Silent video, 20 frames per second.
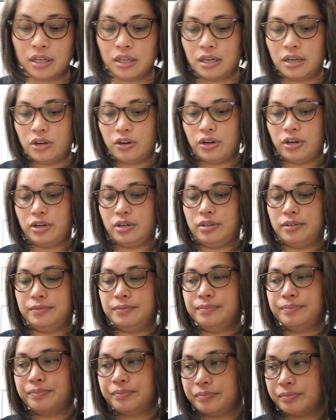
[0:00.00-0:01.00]

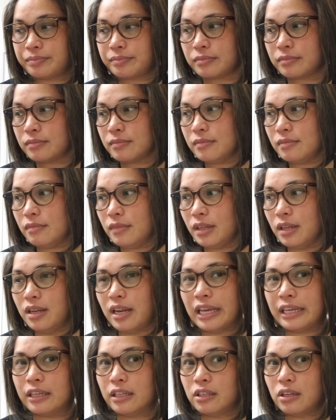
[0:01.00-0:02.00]
or
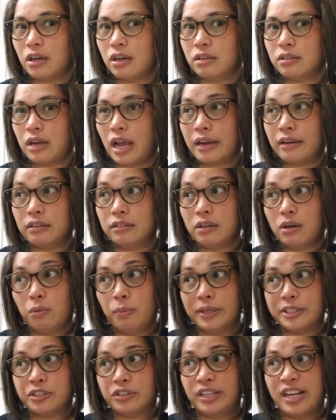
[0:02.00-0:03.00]
like I don't know
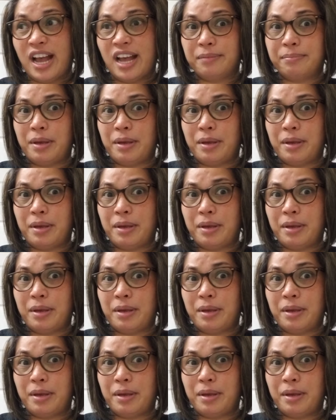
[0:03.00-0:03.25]
what you got.